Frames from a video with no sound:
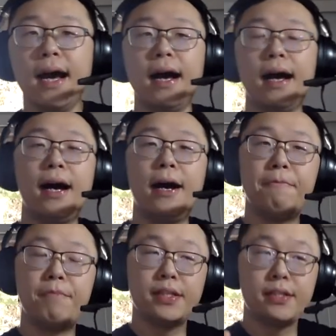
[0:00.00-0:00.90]

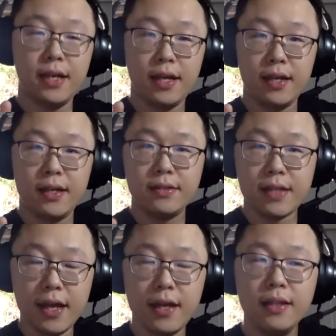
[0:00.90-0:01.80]
But
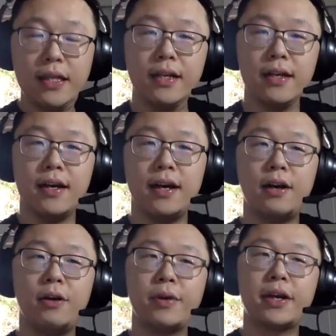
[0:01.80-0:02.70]
then
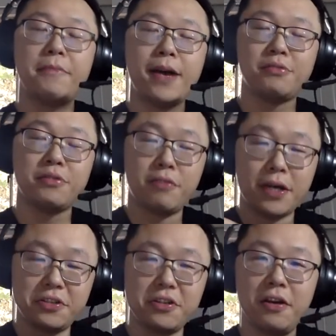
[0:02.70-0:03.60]
we come back to the
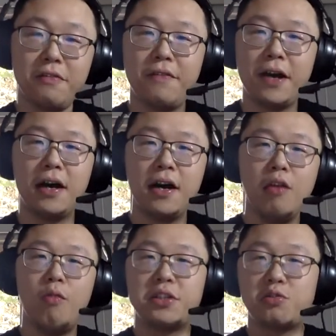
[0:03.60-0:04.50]
question of
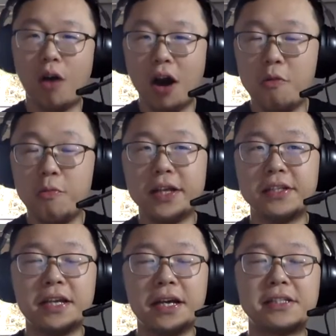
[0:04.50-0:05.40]
what's wrong
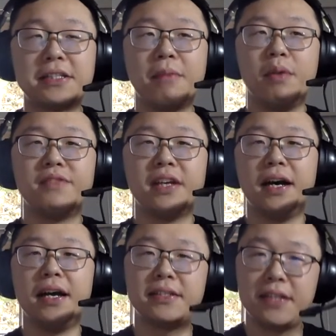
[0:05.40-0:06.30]
with some of
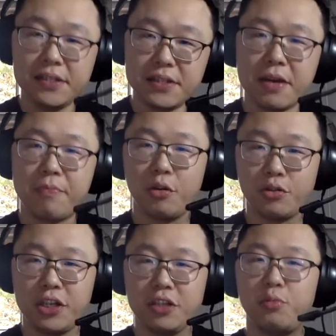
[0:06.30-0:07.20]
the existing
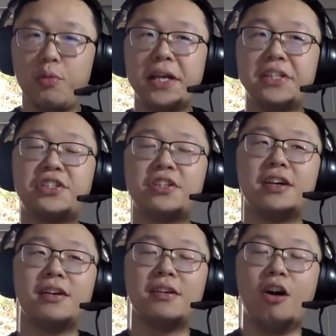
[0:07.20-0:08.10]
approaches, which
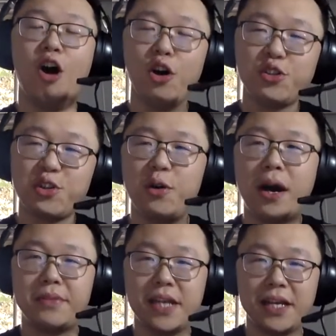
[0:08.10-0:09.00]
also
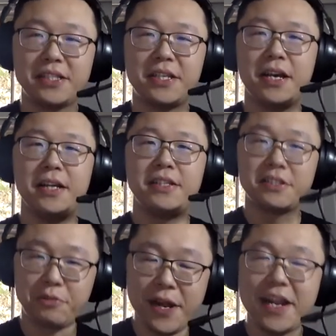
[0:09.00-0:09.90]
updates
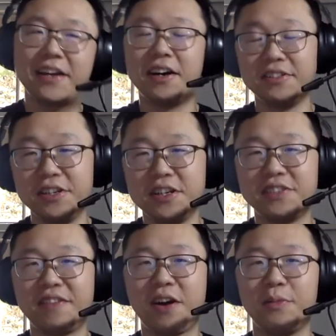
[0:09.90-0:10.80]
discrete and continuous
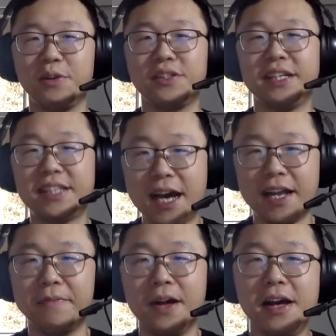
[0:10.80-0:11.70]
variables in
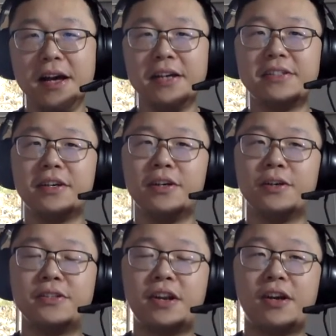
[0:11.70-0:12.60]
tandem.
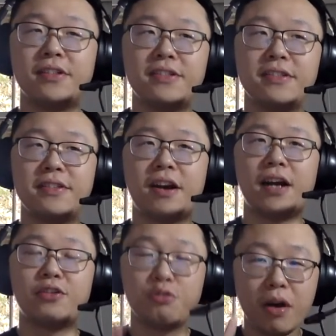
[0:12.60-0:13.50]
So there
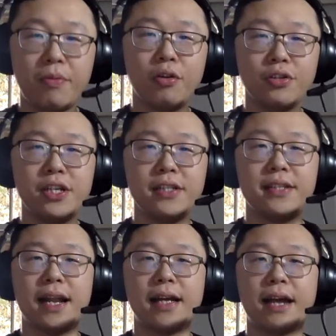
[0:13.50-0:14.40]
are two approaches
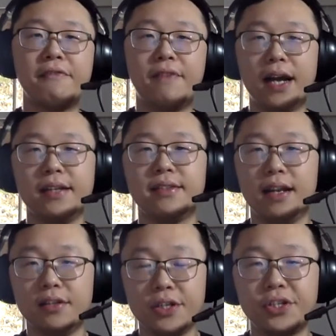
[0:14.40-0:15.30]
that I can find in the
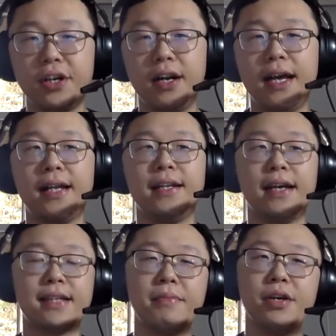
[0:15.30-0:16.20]
literature, and
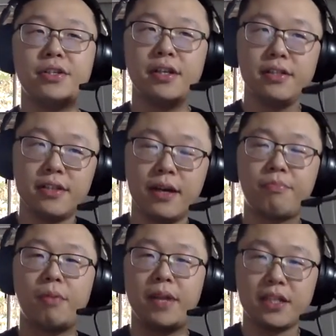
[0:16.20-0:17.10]
as I mentioned, the
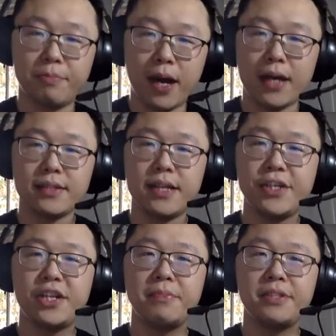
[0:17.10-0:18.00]
probabilistic path
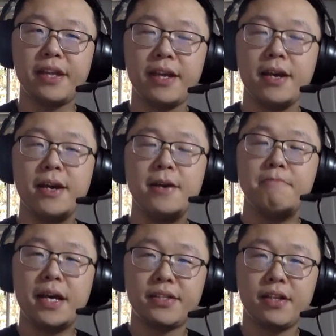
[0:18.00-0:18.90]
HMC
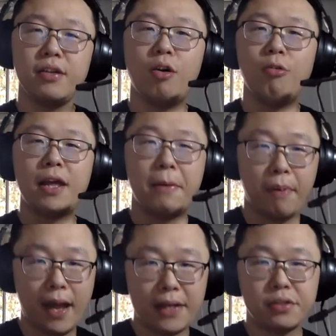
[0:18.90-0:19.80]
method only
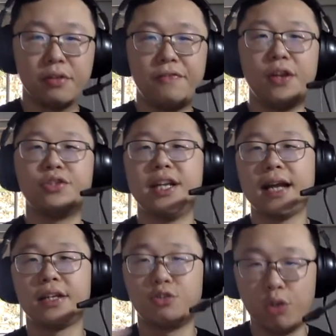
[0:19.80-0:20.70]
applies to
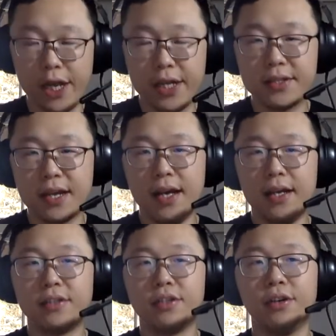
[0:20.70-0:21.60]
phylogenetic trees,
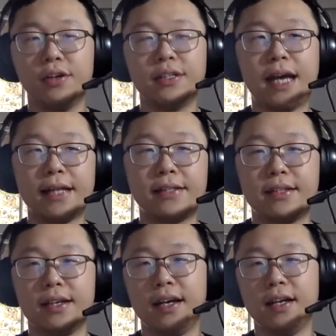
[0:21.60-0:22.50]
so
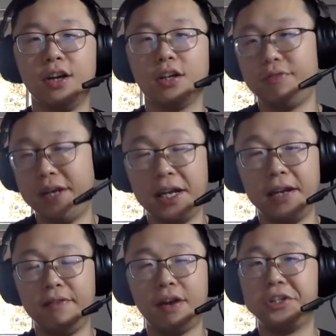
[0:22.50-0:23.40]
that's not really
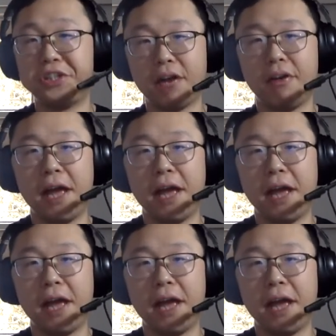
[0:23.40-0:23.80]
very generally